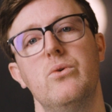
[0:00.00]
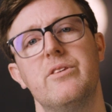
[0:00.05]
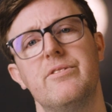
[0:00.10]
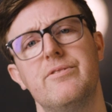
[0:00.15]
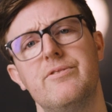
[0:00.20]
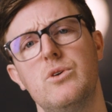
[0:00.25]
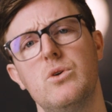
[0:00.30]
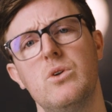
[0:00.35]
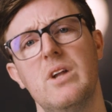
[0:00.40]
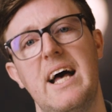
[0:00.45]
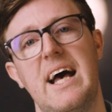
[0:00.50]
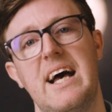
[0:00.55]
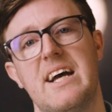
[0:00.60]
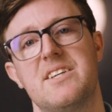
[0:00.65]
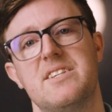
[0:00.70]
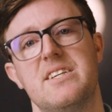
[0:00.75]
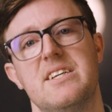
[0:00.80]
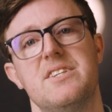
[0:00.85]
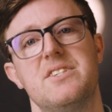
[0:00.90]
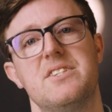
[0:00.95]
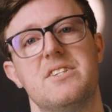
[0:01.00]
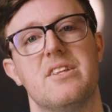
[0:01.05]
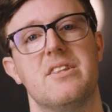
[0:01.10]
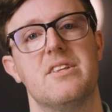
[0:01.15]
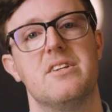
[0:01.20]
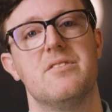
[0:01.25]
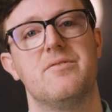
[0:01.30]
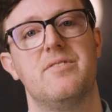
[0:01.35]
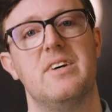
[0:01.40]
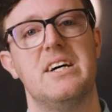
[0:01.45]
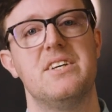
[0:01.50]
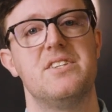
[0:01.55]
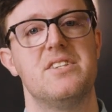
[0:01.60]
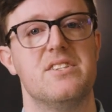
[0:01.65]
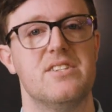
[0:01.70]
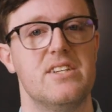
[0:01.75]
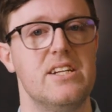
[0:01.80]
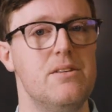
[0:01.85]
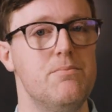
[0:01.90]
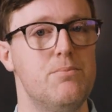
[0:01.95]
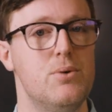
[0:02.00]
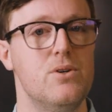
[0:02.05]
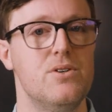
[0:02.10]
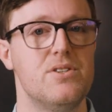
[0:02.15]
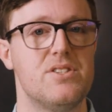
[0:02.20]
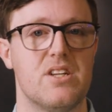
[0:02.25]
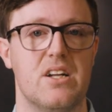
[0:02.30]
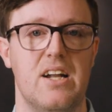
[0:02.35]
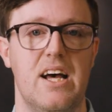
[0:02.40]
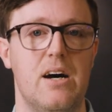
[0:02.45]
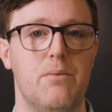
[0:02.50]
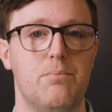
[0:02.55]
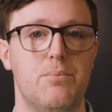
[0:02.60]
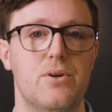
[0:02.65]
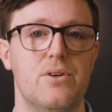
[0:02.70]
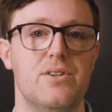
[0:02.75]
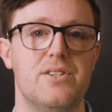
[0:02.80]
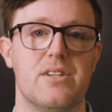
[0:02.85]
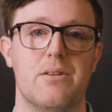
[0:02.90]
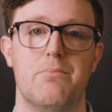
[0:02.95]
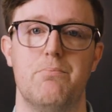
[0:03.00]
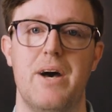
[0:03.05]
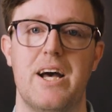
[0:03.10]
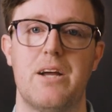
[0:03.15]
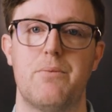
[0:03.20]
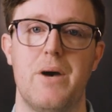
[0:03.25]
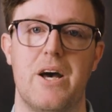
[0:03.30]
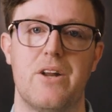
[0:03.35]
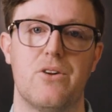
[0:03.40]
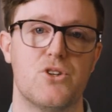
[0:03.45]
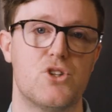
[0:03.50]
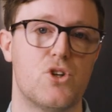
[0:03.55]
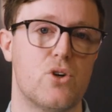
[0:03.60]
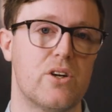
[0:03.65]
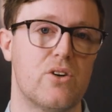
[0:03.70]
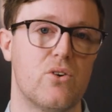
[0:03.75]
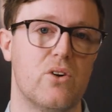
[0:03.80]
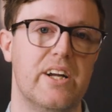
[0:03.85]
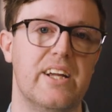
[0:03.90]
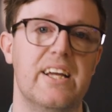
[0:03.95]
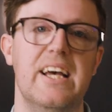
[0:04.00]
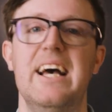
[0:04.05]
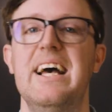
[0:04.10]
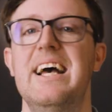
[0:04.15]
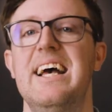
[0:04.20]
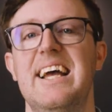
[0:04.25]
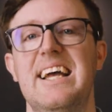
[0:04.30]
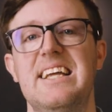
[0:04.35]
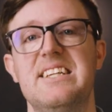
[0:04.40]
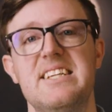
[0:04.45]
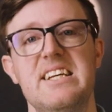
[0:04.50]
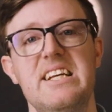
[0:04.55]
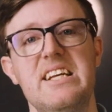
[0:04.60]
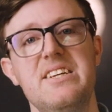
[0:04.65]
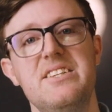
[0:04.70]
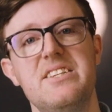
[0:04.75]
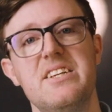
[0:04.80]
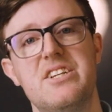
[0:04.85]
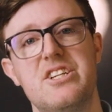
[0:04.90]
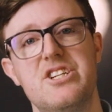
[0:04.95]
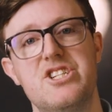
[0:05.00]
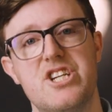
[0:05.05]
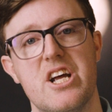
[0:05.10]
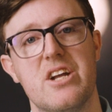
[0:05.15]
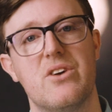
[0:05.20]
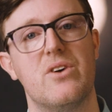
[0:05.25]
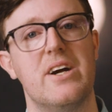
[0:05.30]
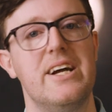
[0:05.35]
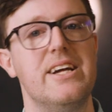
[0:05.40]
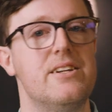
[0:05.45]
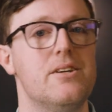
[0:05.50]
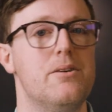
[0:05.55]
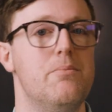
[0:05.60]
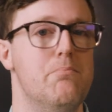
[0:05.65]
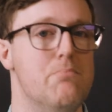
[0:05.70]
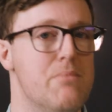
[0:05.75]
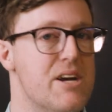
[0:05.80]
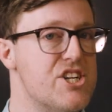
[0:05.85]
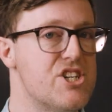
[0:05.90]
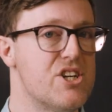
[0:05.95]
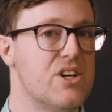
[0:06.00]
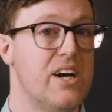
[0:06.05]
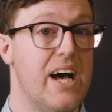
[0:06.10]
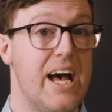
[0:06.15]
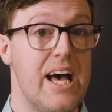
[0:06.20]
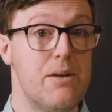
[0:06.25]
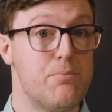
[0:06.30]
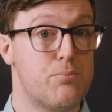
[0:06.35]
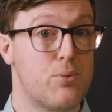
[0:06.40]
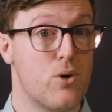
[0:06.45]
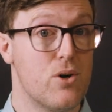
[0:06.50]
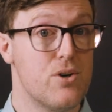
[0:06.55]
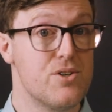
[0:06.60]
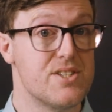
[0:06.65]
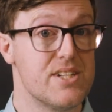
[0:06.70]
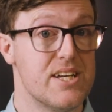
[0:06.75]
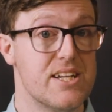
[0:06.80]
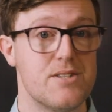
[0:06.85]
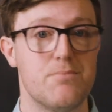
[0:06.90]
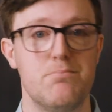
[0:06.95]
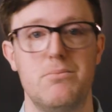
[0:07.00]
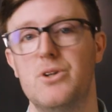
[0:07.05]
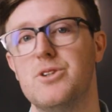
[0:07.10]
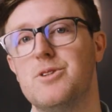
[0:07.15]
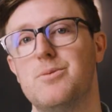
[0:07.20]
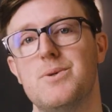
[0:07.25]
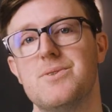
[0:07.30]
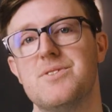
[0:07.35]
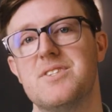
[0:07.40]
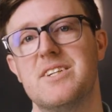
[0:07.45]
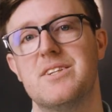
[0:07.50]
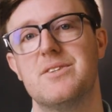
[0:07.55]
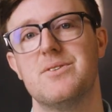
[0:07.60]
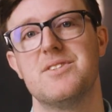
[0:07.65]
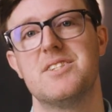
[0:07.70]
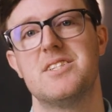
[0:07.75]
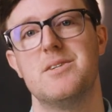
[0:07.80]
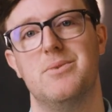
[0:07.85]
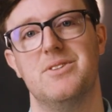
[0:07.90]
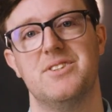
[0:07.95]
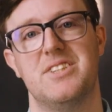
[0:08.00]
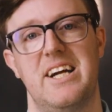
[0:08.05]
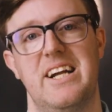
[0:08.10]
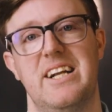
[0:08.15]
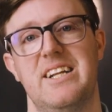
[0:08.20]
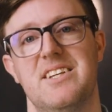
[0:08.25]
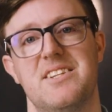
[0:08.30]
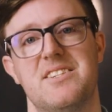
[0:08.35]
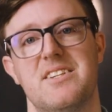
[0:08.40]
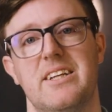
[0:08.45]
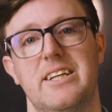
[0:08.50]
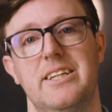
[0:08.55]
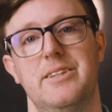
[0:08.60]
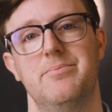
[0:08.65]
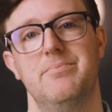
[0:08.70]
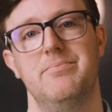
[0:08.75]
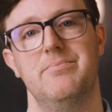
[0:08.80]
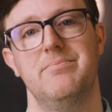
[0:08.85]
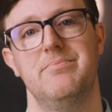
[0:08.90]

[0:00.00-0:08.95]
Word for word: With full access to the device's inputs and outputs and back panel triggering, it's easy to generate, measure, and process multiple signals simultaneously.